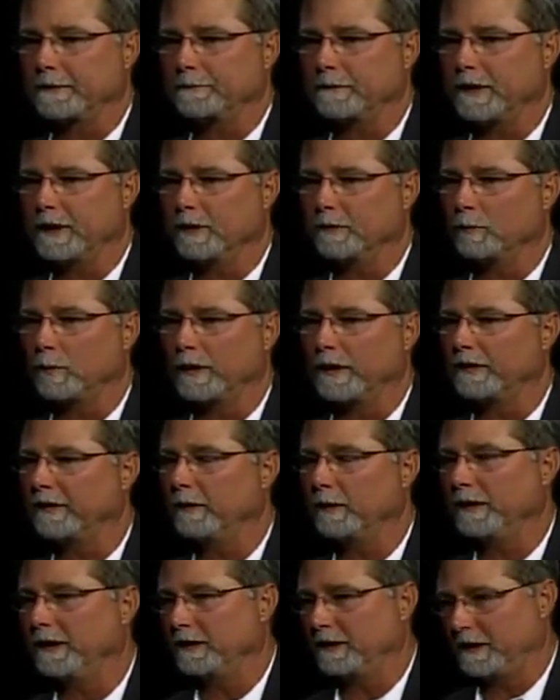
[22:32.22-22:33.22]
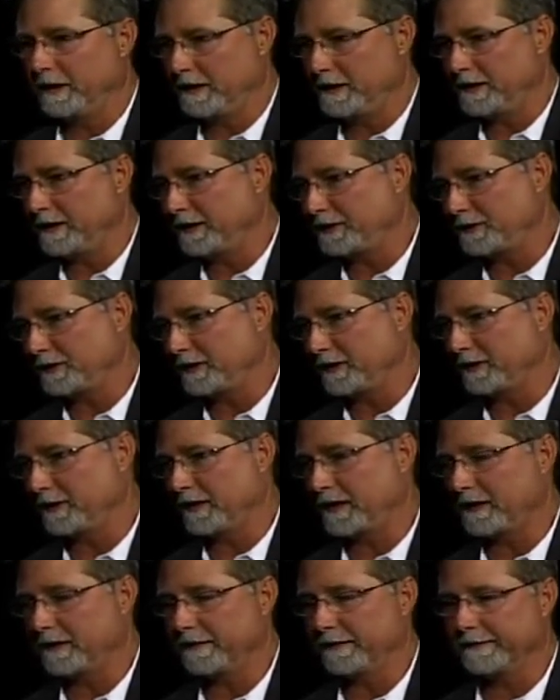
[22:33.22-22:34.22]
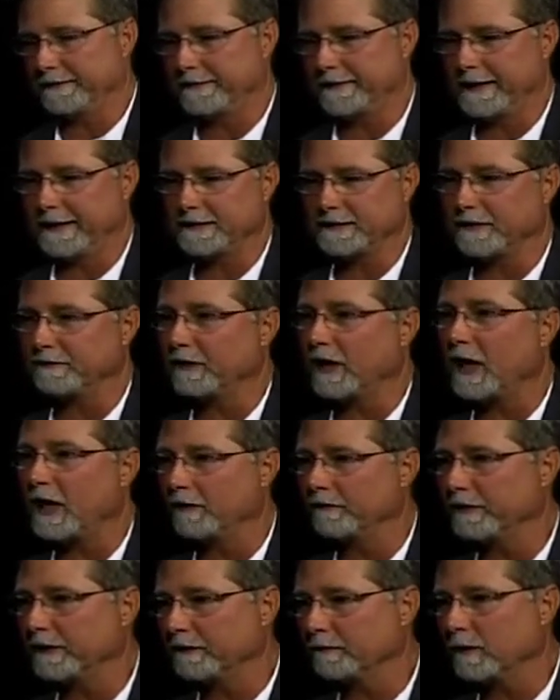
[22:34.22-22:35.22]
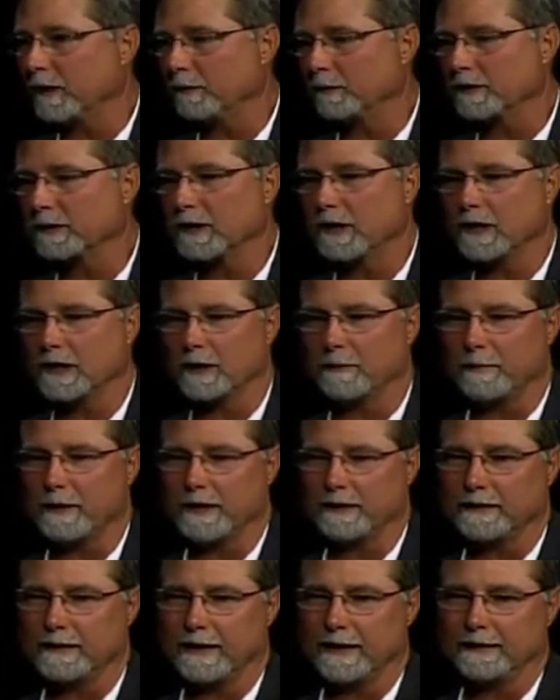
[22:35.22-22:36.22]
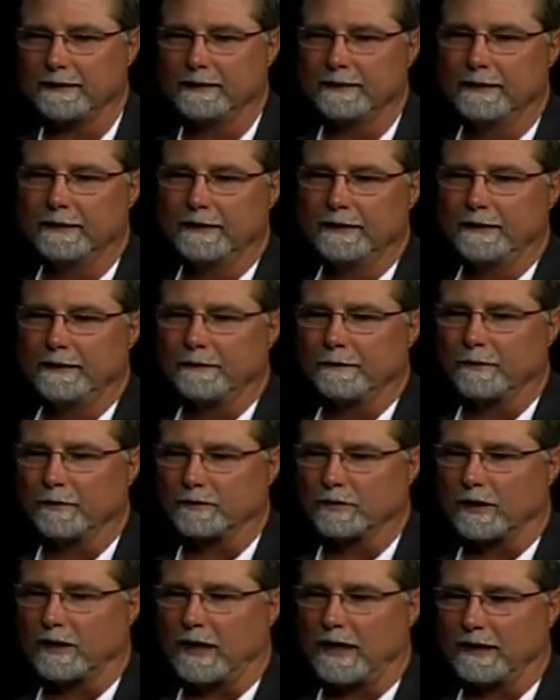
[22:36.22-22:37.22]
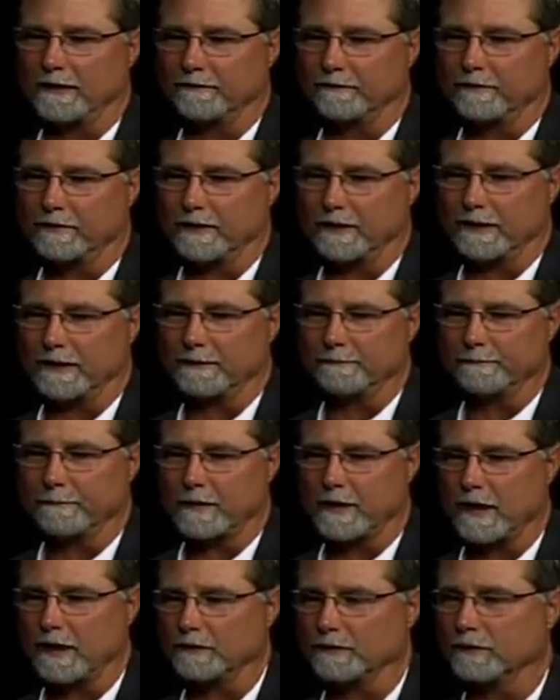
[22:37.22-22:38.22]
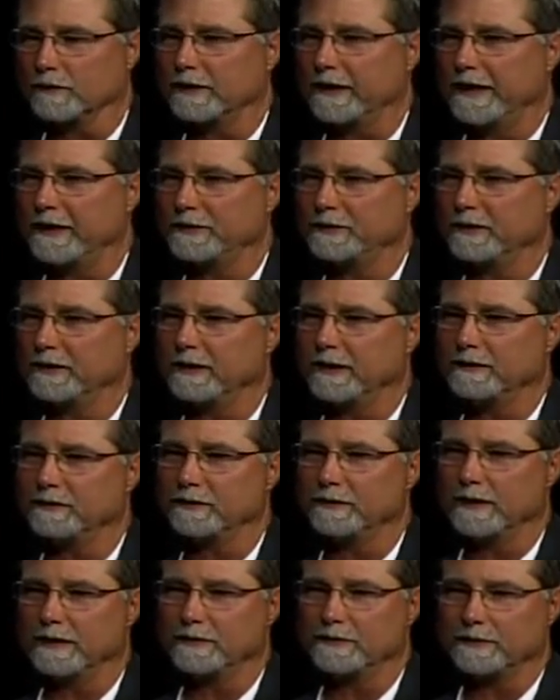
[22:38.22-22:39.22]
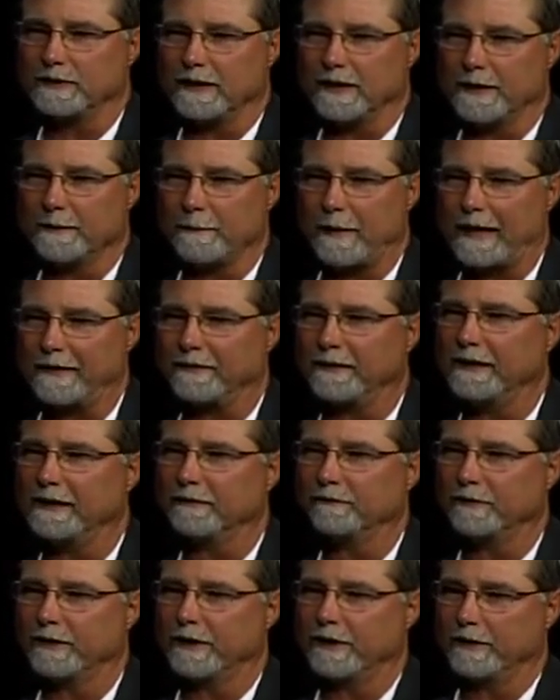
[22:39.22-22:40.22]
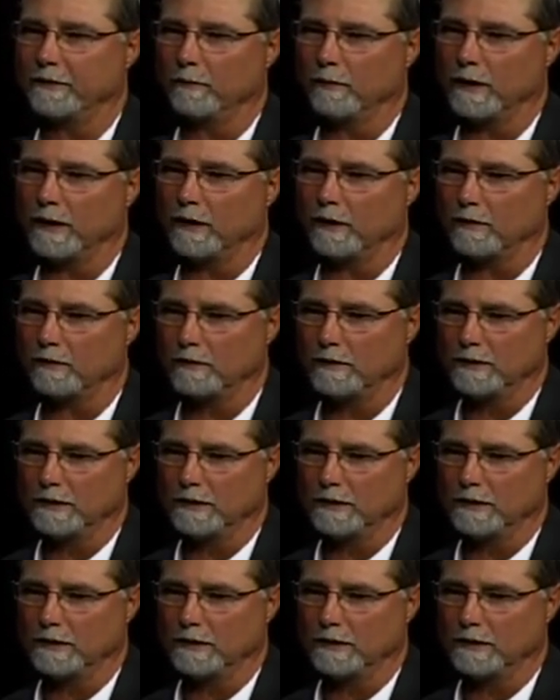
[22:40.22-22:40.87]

in addition to things evolving, while we're talking about that, there's a lot of consultation that's I think very well